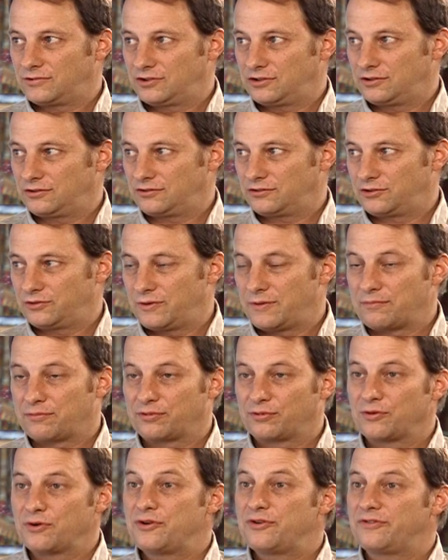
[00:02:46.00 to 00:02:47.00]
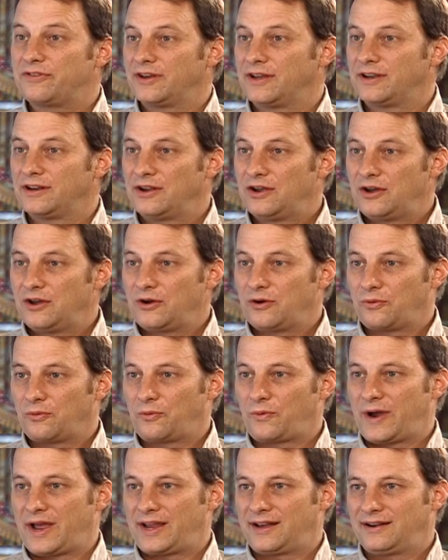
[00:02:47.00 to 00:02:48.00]
to, to improve it
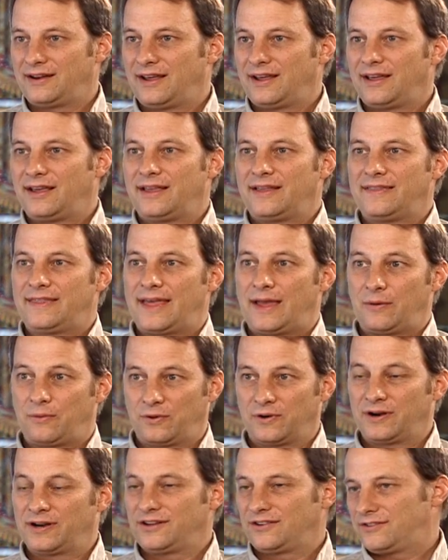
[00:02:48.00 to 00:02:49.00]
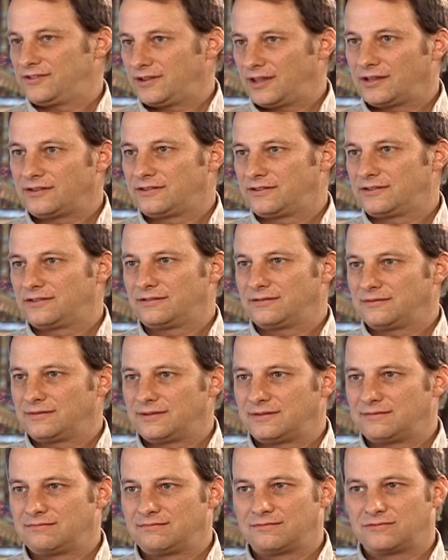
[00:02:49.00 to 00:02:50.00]
when they were, in a sense,
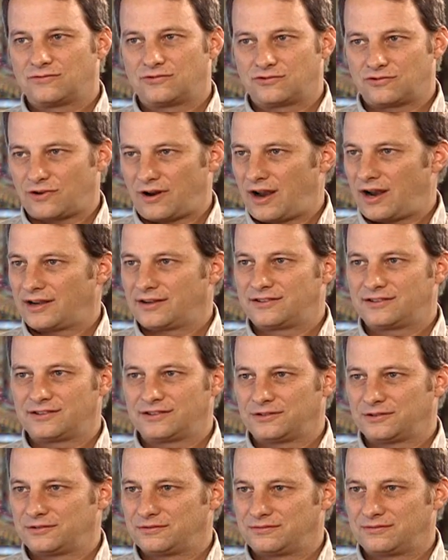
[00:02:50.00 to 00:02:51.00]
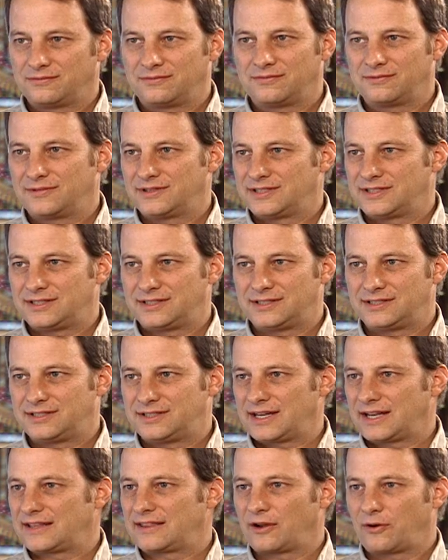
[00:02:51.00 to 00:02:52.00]
trying to
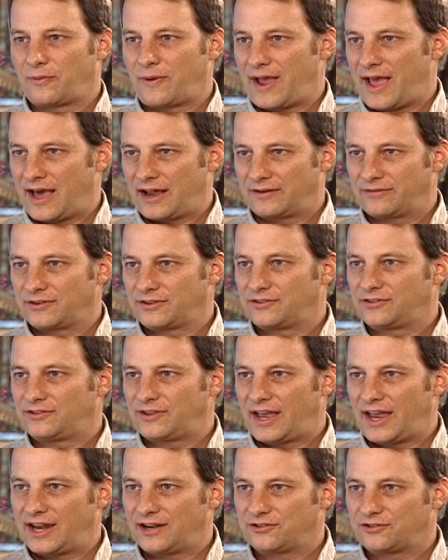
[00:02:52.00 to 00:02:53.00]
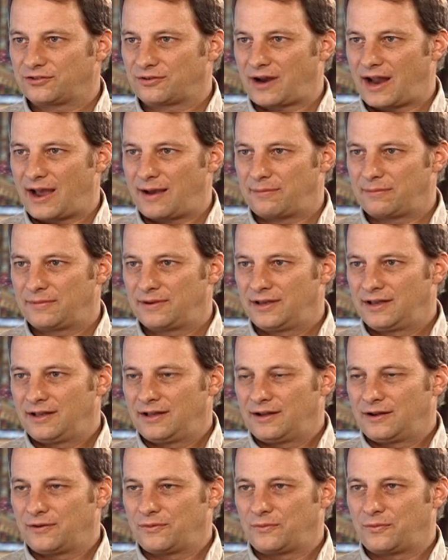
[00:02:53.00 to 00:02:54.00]
dig their way out of a sand trap
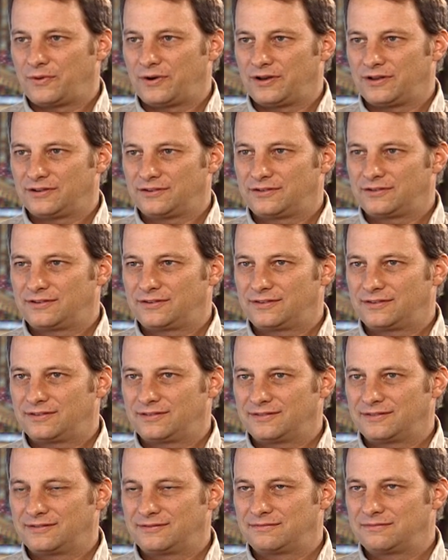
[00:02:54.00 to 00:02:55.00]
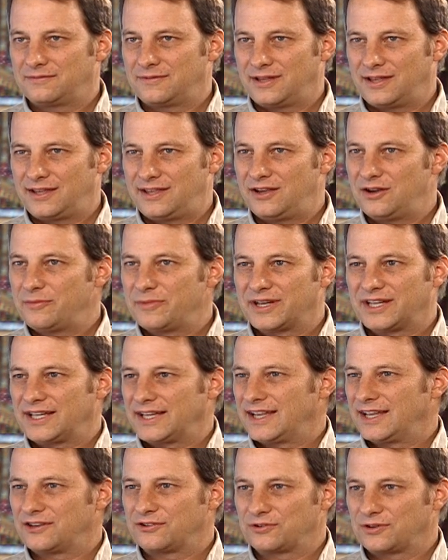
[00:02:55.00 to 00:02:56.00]
was
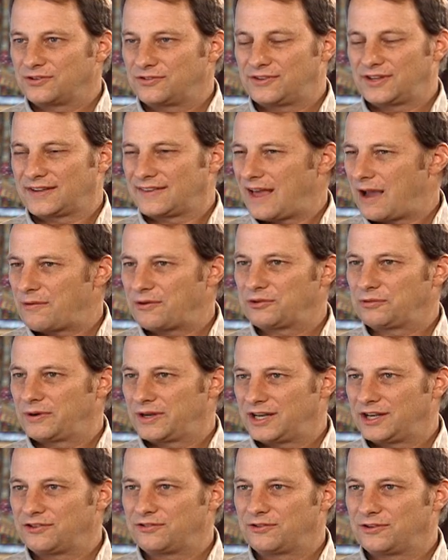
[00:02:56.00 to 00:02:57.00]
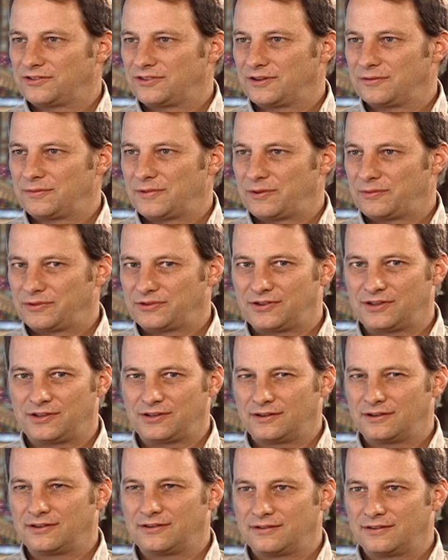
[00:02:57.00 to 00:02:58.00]
humanly interesting. That was what interested me, was
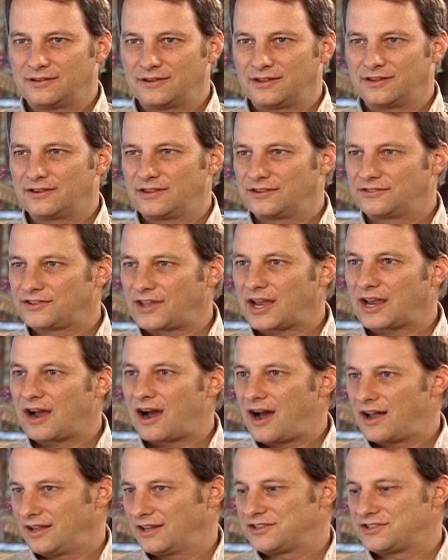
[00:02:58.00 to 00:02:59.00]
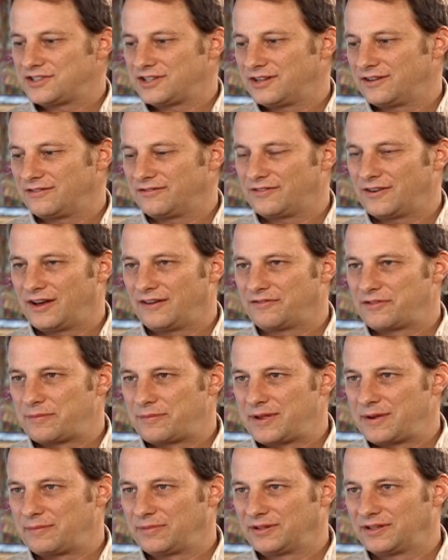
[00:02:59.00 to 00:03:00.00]
the, the, the psychology of, of the
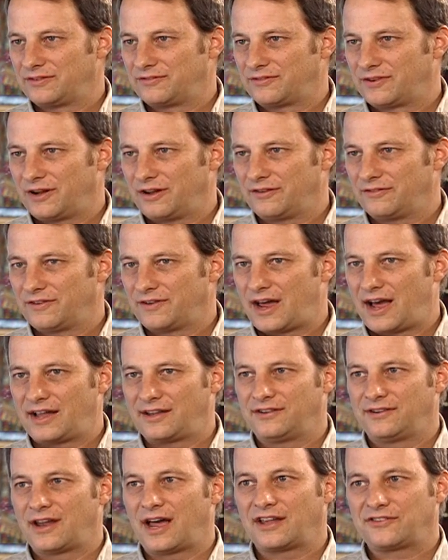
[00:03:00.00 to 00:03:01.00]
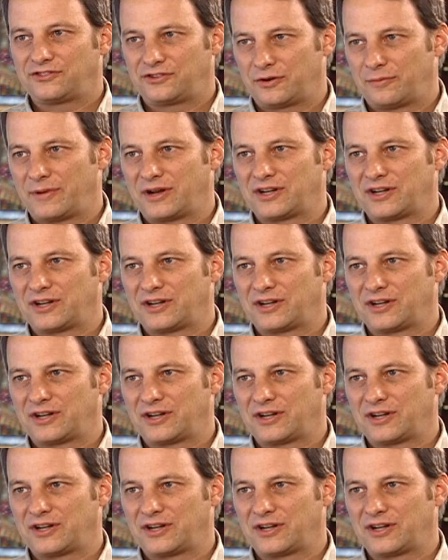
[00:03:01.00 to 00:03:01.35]
people involved, not, not so